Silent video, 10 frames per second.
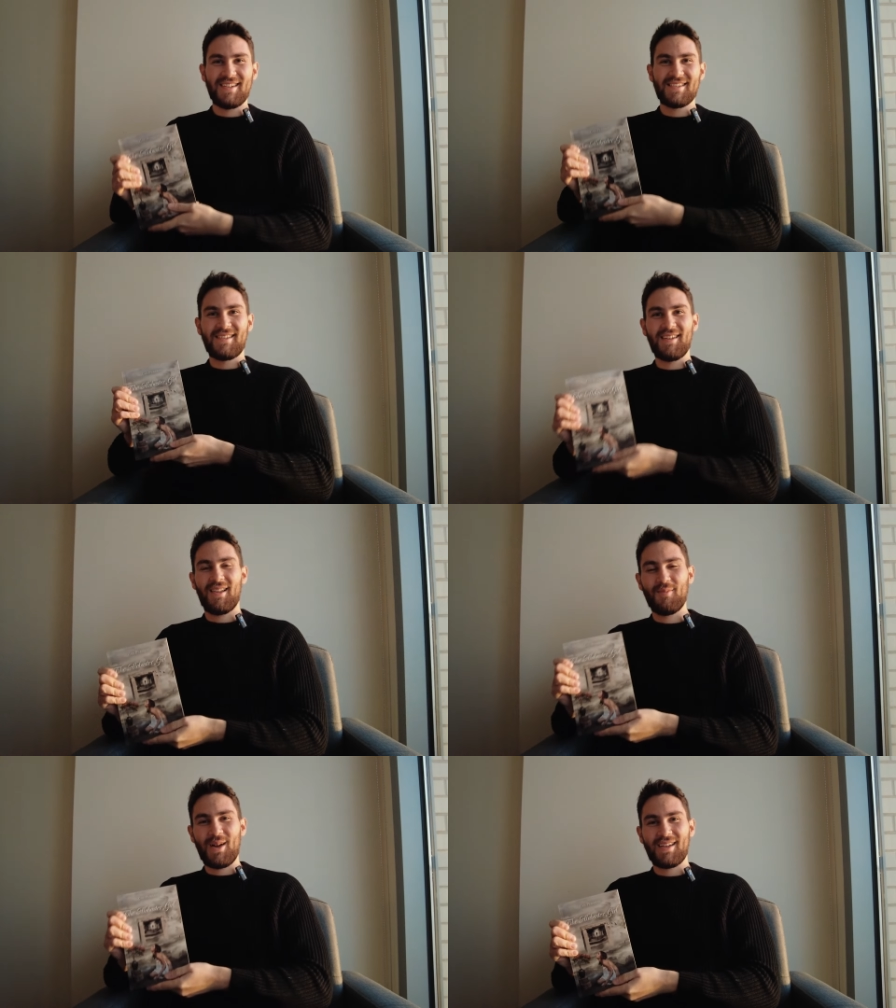is The
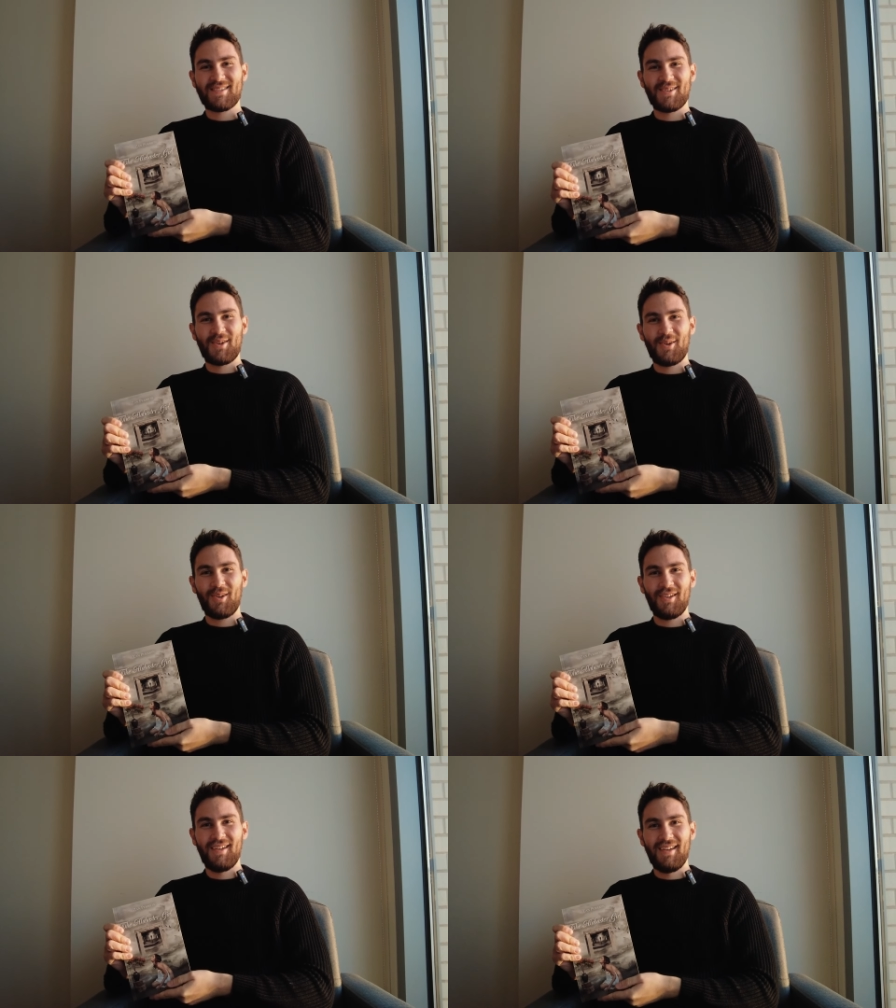Alabaster
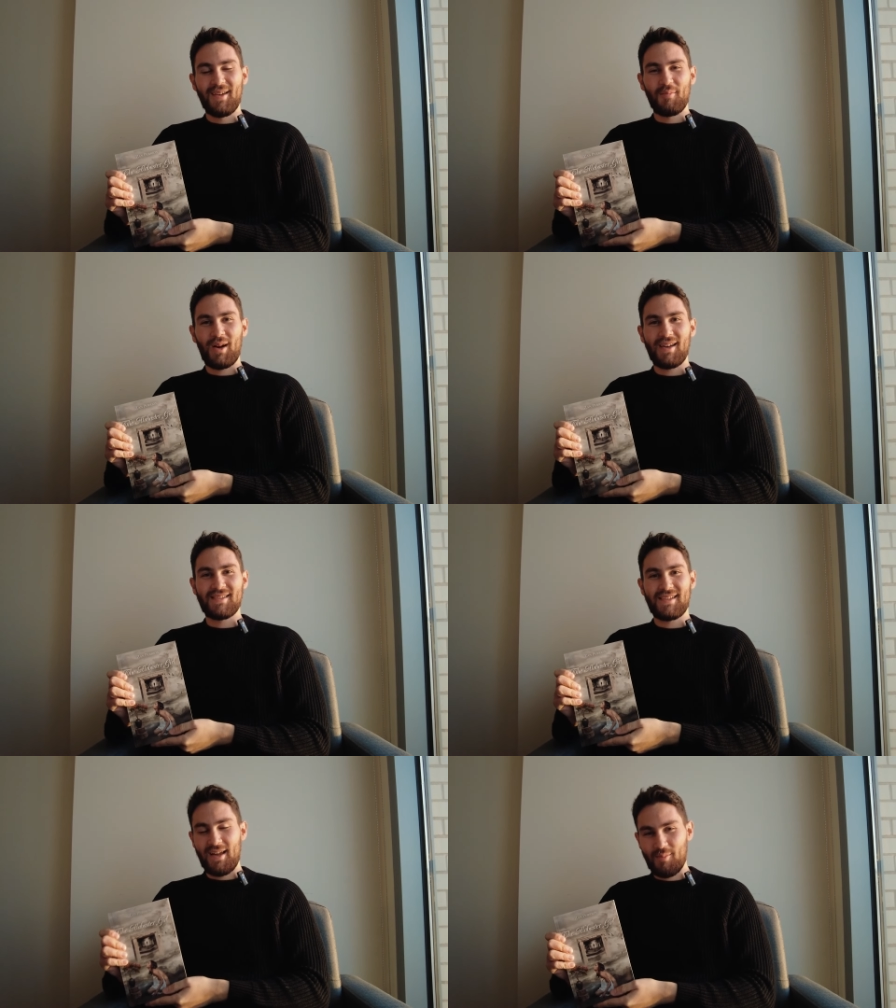Girl by
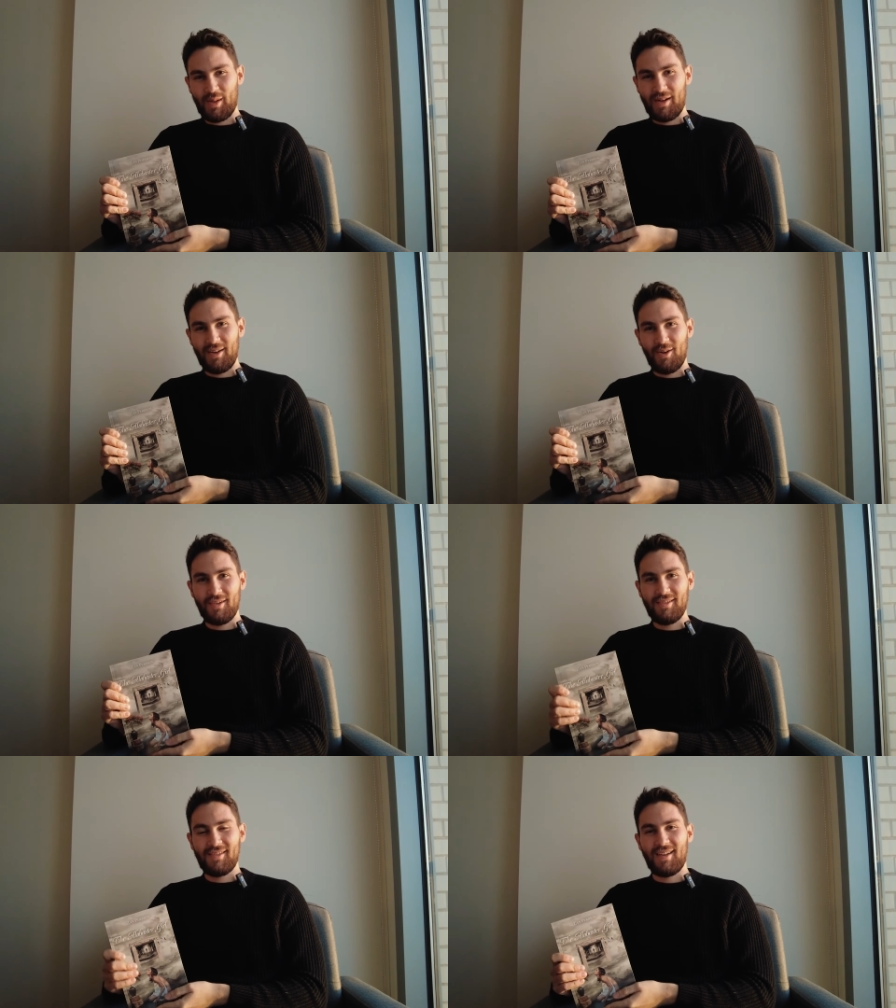Zan
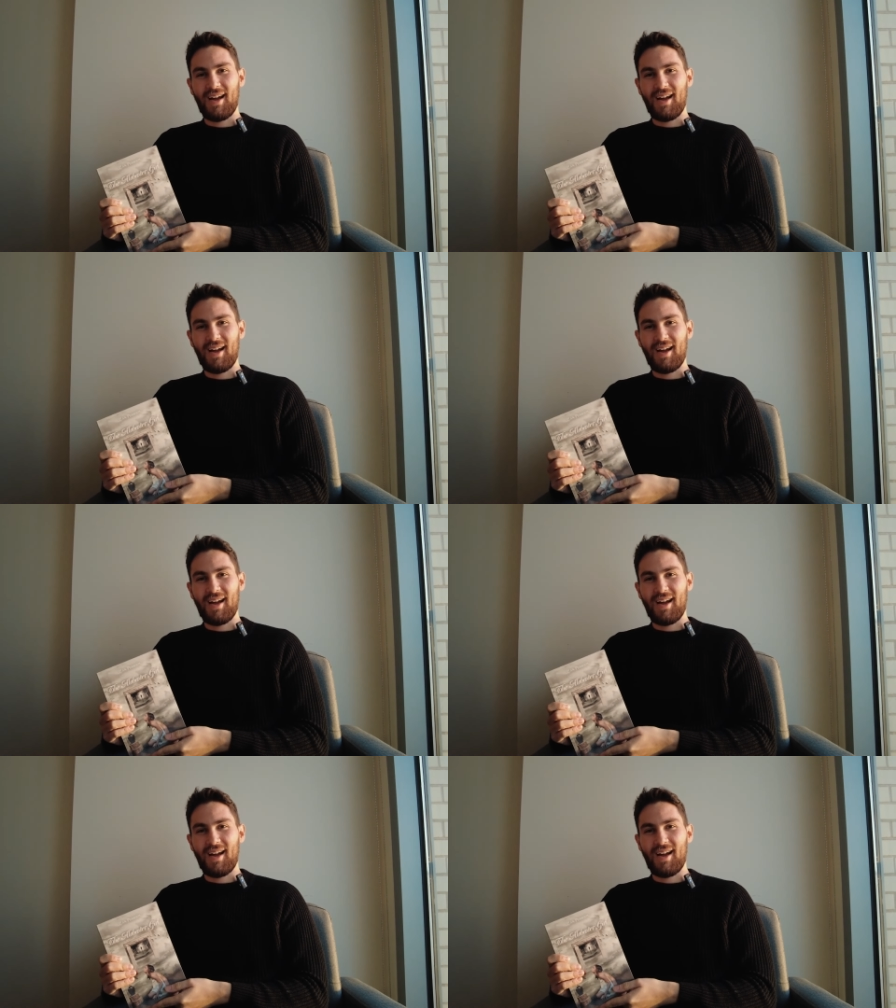Perrion.